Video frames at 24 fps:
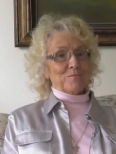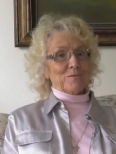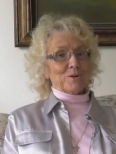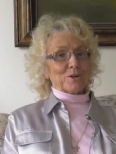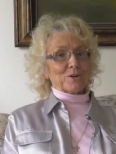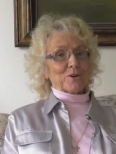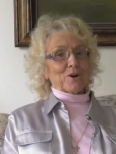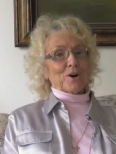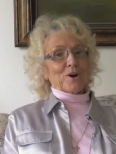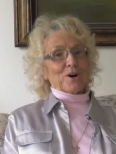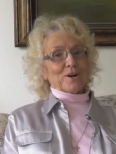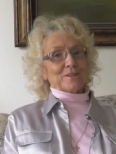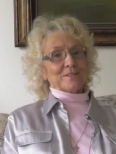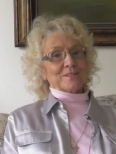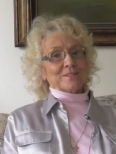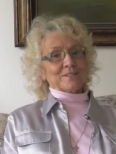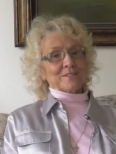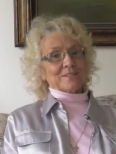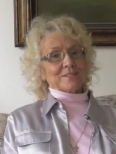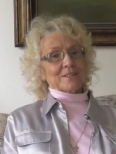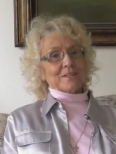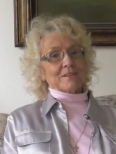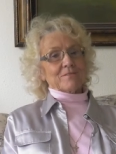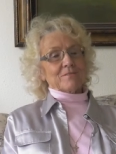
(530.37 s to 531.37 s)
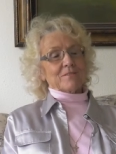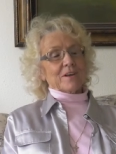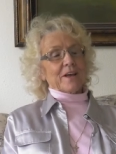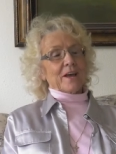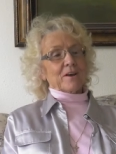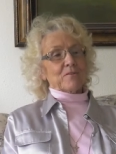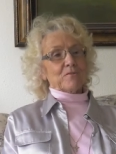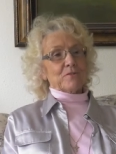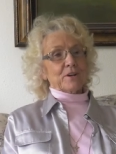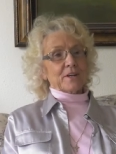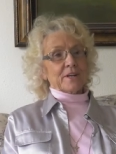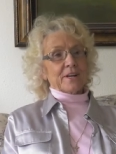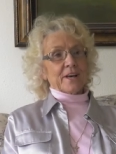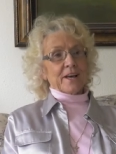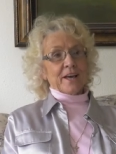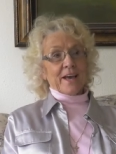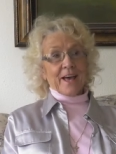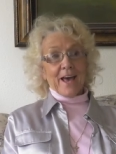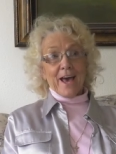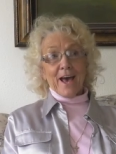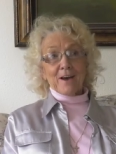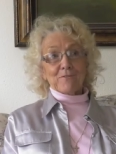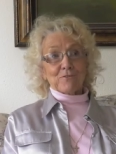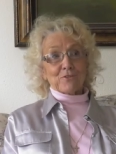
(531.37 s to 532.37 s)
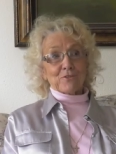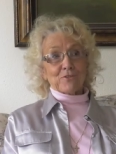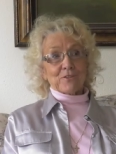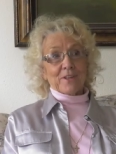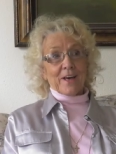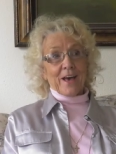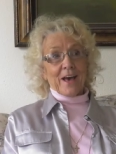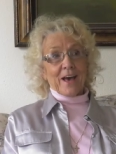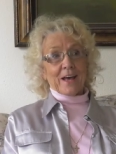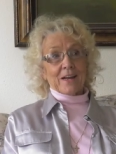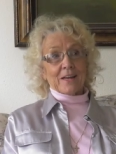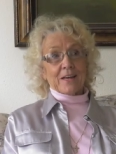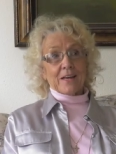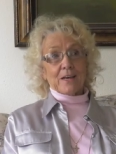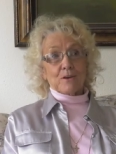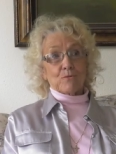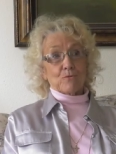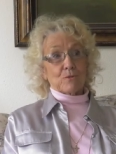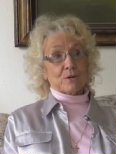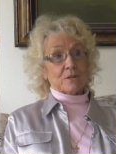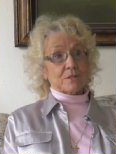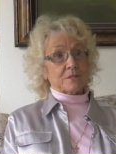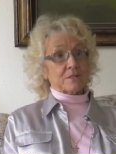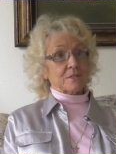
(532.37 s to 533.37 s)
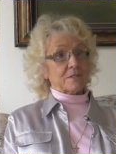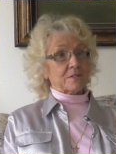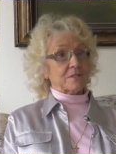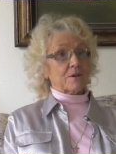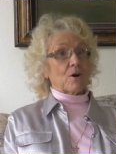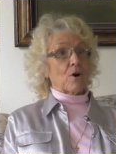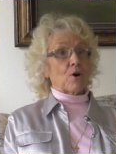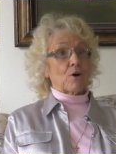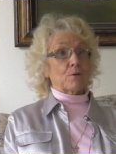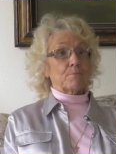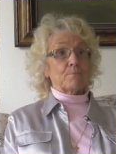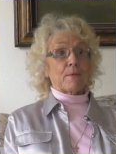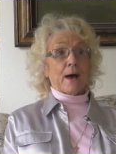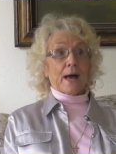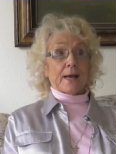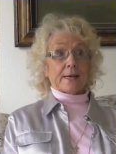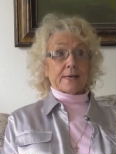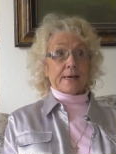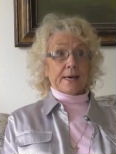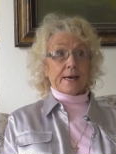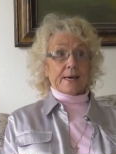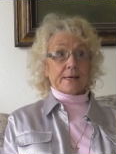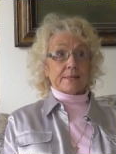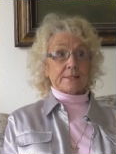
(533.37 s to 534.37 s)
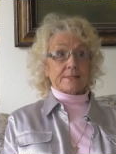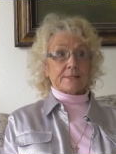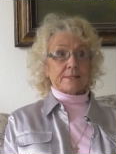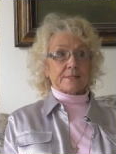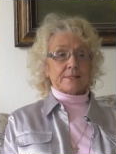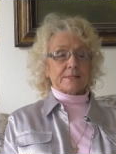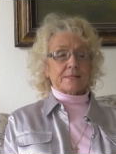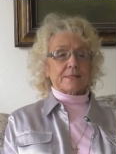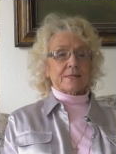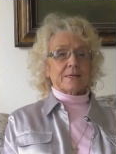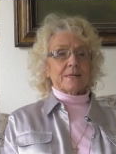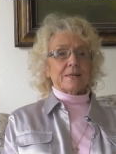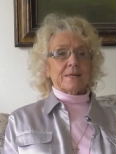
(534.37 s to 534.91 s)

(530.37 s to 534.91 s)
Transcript: because every day after that he was on my case.